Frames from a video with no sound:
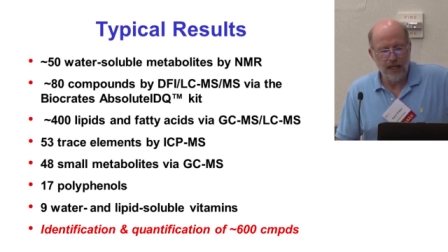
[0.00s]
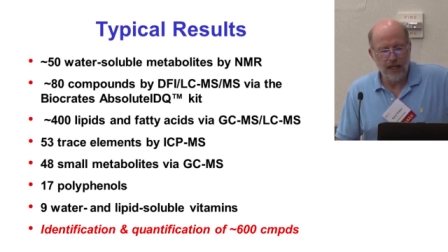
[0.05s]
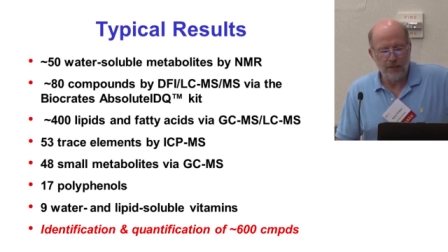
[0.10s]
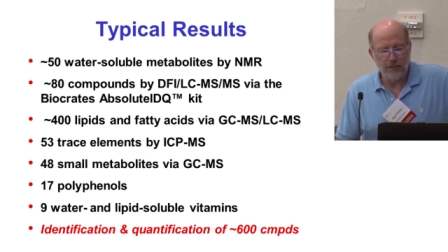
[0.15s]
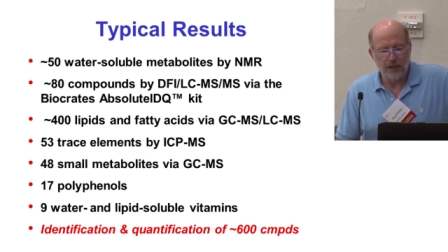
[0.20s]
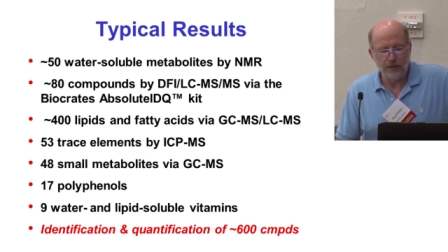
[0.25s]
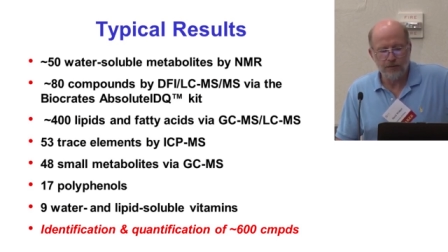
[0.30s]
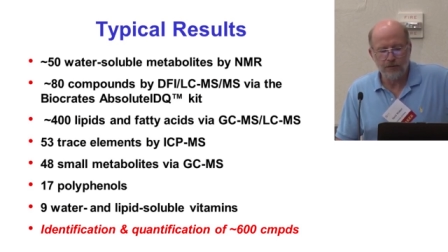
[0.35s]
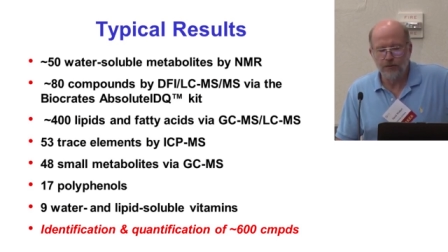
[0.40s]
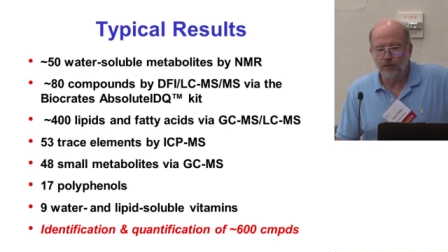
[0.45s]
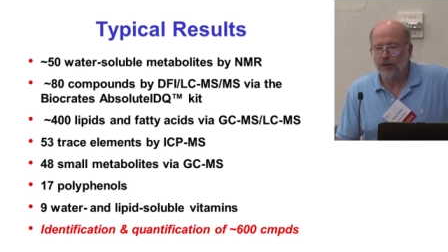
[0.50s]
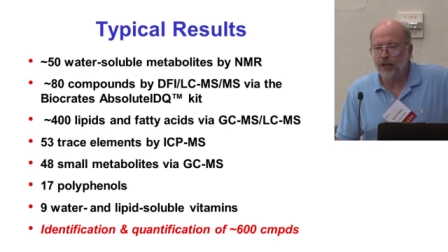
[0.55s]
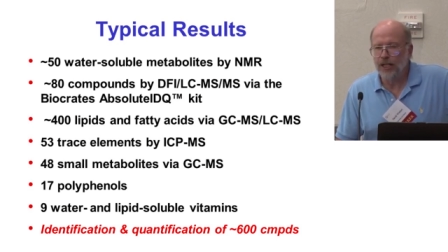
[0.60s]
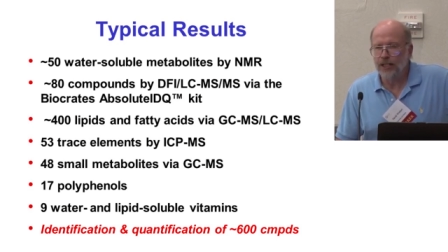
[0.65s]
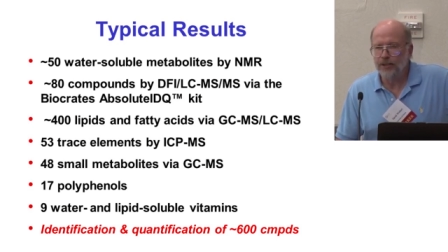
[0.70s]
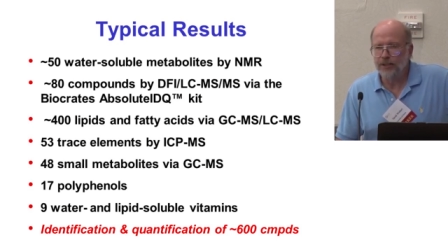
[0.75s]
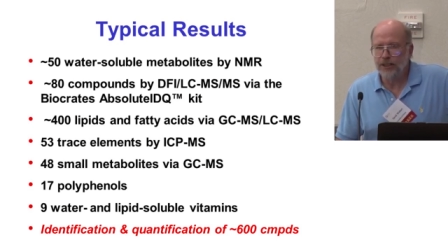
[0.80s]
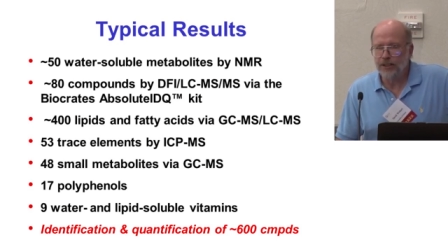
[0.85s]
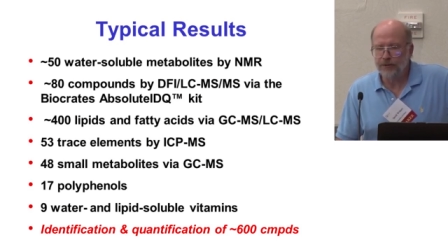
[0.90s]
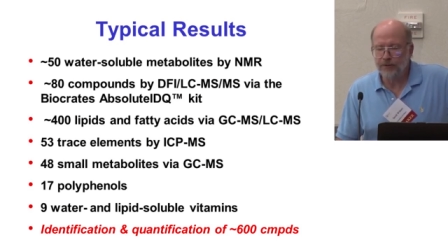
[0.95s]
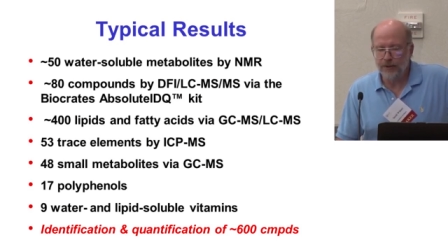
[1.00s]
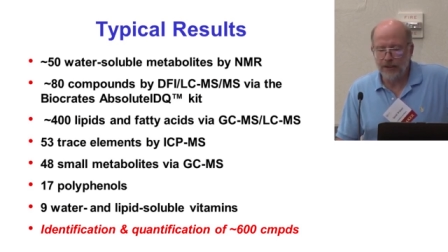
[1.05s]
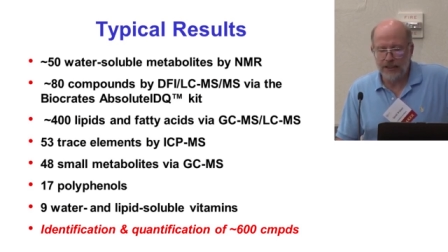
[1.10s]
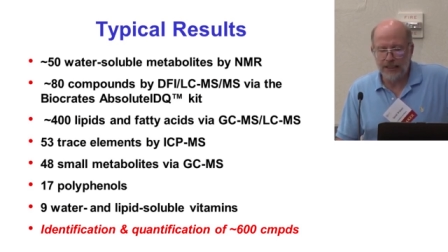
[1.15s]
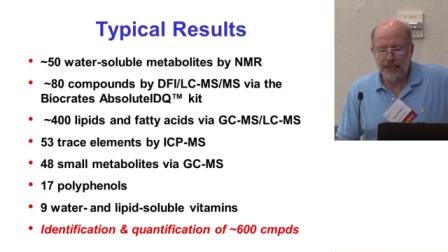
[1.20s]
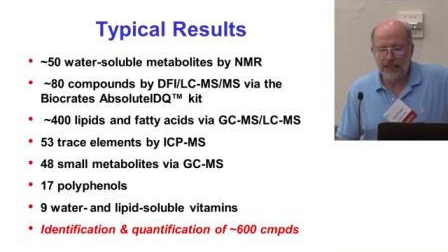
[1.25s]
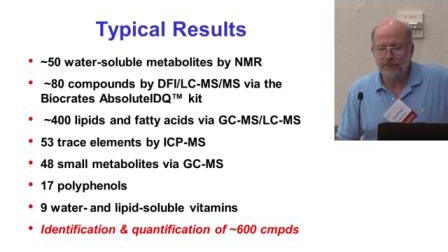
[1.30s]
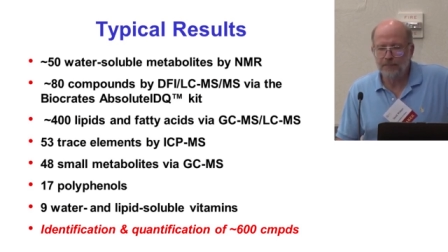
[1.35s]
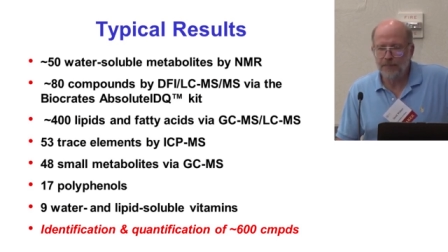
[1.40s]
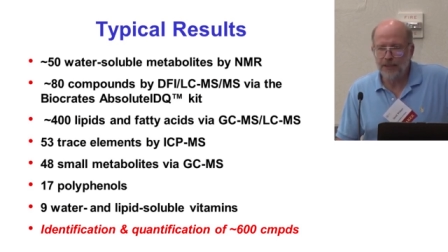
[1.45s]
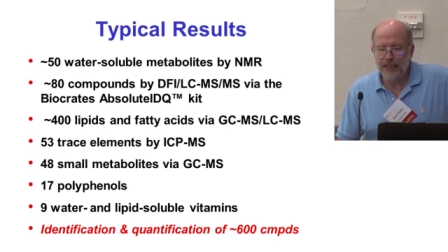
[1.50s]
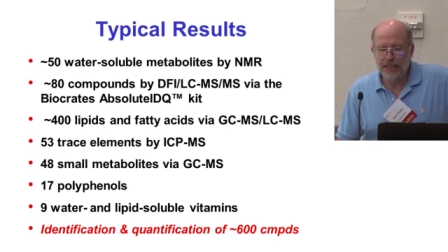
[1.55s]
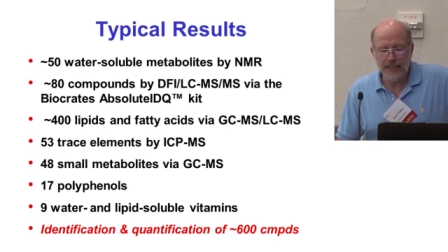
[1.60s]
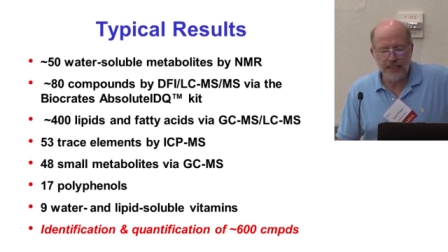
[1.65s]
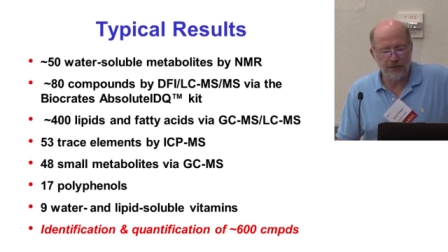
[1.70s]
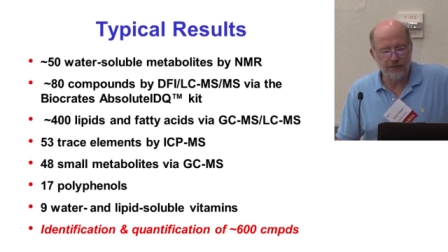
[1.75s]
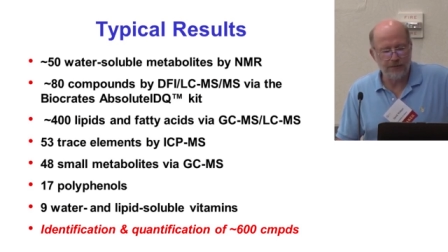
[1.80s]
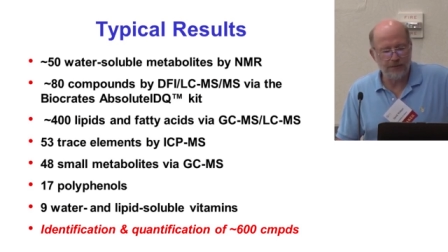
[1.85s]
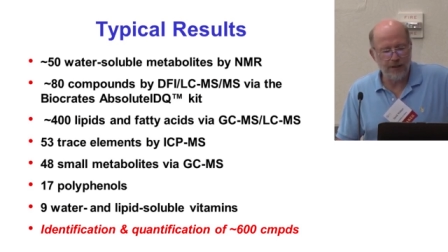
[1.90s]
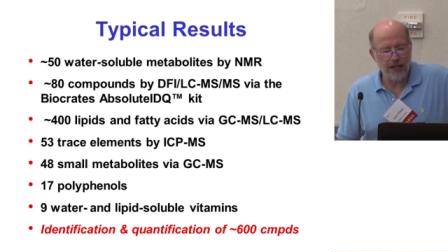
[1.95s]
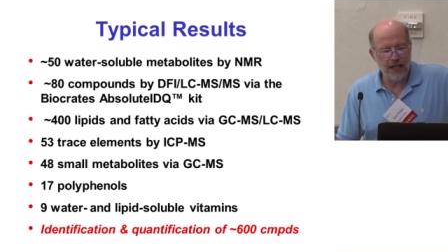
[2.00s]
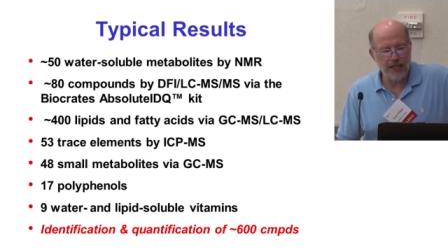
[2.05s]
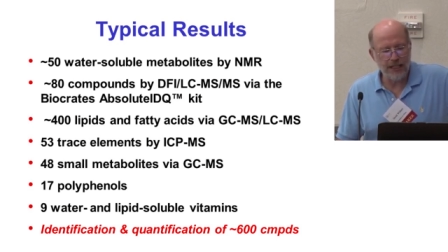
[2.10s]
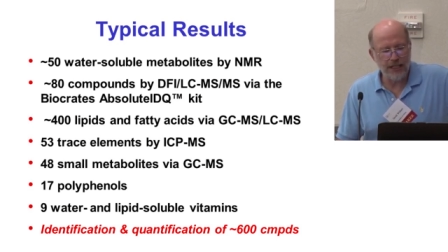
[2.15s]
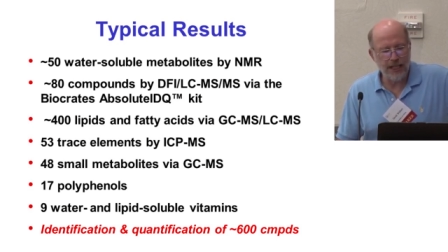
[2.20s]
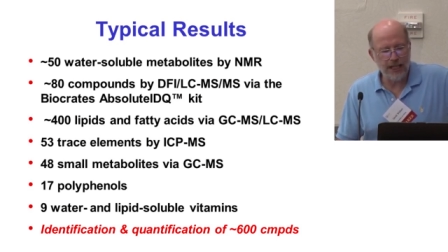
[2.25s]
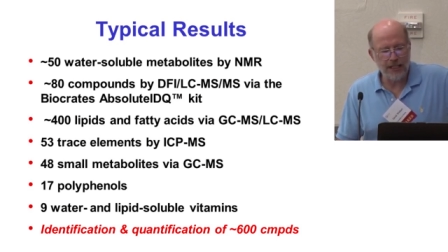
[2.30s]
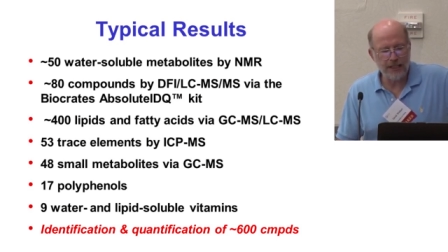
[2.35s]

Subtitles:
about 400 different lipids and fatty